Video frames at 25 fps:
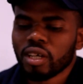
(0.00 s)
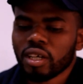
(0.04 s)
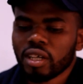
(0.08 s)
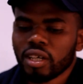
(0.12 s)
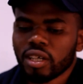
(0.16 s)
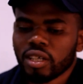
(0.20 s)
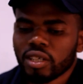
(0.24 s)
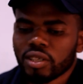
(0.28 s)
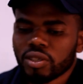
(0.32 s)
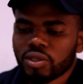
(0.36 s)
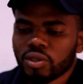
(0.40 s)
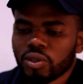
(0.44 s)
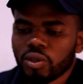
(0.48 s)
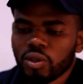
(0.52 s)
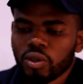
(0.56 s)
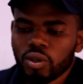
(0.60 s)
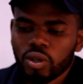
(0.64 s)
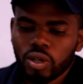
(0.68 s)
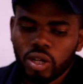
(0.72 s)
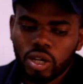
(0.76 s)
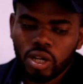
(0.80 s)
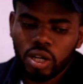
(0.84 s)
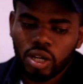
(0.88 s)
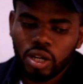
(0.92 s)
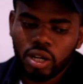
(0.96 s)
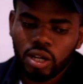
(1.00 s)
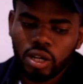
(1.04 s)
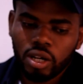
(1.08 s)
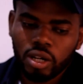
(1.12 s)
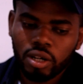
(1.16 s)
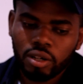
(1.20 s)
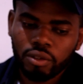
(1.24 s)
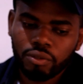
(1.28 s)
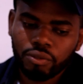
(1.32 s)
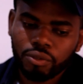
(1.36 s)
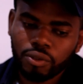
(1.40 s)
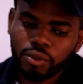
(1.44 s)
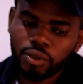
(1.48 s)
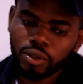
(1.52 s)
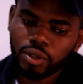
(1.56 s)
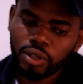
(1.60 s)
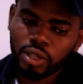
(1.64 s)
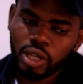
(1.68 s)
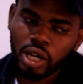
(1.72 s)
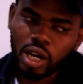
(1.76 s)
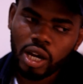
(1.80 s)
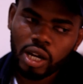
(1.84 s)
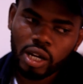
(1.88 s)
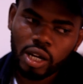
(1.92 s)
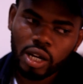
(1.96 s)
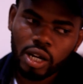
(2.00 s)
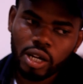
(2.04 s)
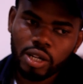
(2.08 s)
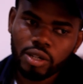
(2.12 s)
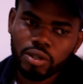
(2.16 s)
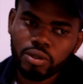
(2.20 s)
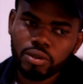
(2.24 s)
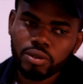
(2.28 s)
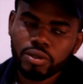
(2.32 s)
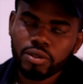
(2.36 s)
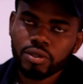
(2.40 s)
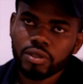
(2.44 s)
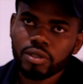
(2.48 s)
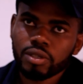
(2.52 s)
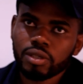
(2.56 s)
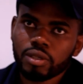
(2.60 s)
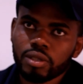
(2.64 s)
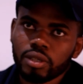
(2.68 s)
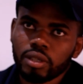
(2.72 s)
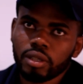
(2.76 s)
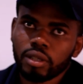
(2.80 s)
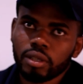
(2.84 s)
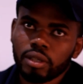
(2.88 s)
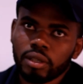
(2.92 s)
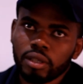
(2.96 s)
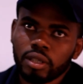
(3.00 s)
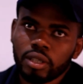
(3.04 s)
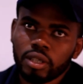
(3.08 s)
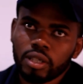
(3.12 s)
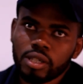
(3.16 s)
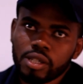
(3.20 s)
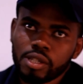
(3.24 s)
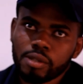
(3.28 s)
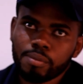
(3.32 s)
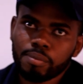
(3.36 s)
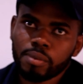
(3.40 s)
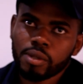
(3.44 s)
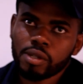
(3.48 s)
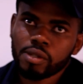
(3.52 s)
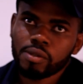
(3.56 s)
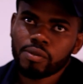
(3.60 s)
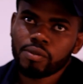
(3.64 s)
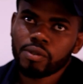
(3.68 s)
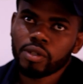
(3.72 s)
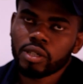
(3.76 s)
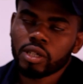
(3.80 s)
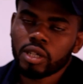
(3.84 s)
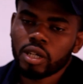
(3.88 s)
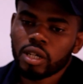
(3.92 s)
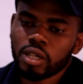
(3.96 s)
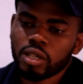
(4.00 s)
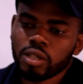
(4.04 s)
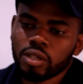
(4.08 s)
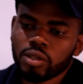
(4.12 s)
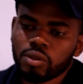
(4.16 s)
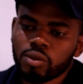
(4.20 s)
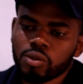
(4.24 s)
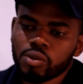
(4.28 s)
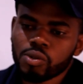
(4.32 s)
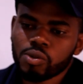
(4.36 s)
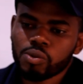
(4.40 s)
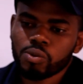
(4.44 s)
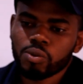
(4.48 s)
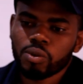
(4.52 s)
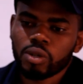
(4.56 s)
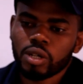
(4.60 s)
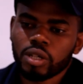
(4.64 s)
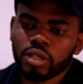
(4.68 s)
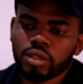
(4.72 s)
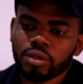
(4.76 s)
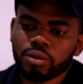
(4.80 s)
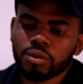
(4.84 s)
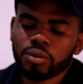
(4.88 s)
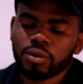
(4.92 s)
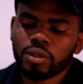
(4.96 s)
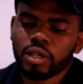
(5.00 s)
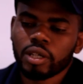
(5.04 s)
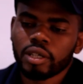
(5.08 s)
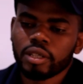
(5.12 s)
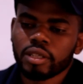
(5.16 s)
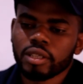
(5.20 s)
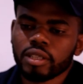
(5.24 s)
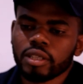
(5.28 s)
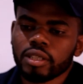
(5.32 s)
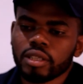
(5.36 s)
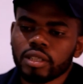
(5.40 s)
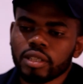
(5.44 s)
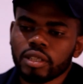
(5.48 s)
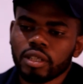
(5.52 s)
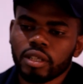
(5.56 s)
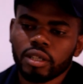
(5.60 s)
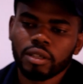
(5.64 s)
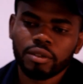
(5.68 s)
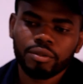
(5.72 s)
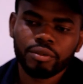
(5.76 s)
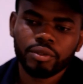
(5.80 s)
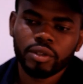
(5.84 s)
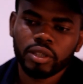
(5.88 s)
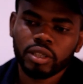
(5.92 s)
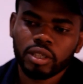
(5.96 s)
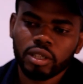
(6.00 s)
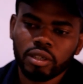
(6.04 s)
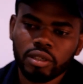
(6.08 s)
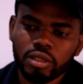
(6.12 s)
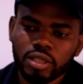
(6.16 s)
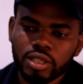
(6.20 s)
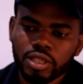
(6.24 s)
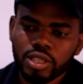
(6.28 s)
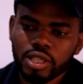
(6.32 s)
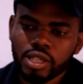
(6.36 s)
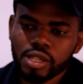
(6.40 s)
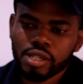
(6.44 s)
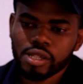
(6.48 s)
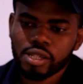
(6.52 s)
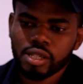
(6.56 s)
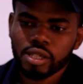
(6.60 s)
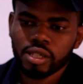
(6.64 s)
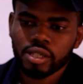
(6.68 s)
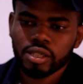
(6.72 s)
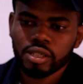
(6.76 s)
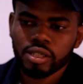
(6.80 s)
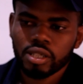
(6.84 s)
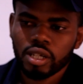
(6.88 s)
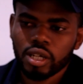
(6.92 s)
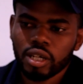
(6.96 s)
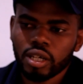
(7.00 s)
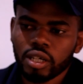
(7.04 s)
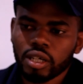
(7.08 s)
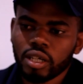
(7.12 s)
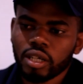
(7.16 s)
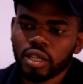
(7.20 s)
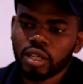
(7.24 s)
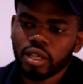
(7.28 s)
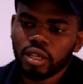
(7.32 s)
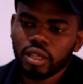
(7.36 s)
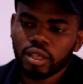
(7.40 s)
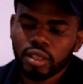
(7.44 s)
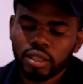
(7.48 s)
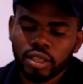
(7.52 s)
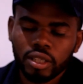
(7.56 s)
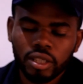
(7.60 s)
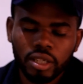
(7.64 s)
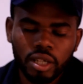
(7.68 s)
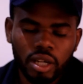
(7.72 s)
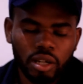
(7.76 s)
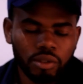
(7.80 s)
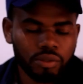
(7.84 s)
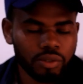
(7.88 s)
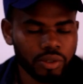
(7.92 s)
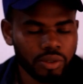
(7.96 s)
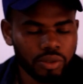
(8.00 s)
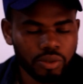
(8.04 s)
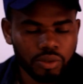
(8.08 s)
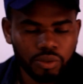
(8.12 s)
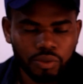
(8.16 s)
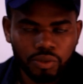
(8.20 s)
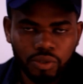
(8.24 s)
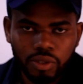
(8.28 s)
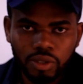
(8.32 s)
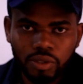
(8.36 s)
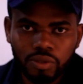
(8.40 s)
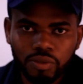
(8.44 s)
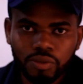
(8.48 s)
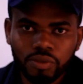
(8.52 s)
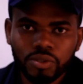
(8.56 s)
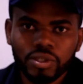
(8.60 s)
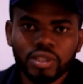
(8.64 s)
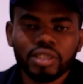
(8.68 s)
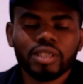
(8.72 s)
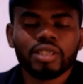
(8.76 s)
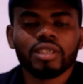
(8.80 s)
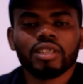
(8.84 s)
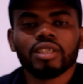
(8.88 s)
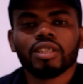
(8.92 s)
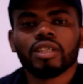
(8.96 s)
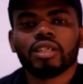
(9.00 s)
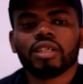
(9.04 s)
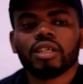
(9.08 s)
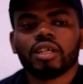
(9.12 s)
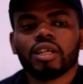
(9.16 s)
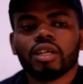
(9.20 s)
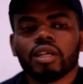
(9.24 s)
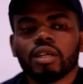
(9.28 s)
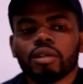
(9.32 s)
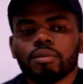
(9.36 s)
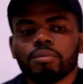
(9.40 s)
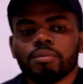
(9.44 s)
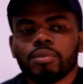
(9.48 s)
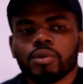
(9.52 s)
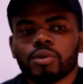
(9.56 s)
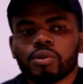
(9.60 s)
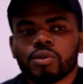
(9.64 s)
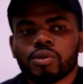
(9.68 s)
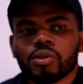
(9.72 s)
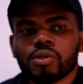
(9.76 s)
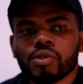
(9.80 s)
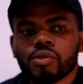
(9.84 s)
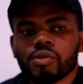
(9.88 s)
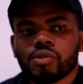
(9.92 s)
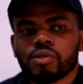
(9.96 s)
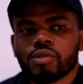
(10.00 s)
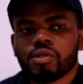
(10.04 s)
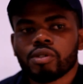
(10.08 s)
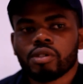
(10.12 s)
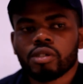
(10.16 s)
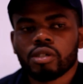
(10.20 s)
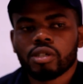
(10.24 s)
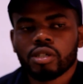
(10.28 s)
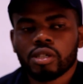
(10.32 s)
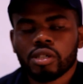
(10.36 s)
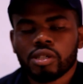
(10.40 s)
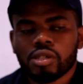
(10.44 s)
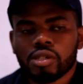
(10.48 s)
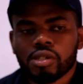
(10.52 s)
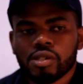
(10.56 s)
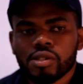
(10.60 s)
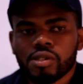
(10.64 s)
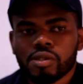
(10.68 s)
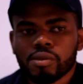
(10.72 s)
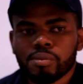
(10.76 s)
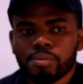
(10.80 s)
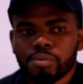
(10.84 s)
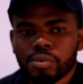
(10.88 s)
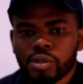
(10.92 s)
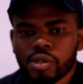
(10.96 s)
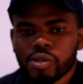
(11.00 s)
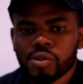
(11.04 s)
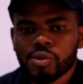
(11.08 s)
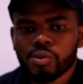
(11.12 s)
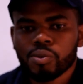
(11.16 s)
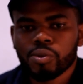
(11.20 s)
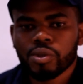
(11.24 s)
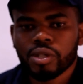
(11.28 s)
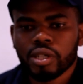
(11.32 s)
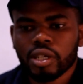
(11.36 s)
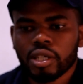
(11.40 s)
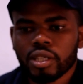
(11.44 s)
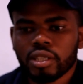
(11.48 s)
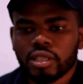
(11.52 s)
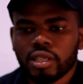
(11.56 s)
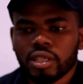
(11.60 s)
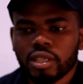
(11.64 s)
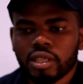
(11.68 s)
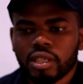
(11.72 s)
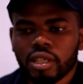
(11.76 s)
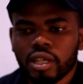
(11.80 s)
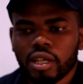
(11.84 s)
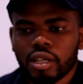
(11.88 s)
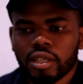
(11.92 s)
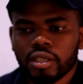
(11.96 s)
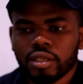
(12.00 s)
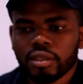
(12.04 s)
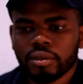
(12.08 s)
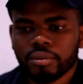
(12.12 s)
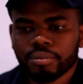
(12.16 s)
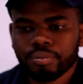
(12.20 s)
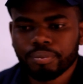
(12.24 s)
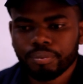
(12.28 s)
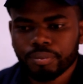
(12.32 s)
So for younger youth, specifically those one who are in the agriculture sector, they have to feel free, because it is a place where they can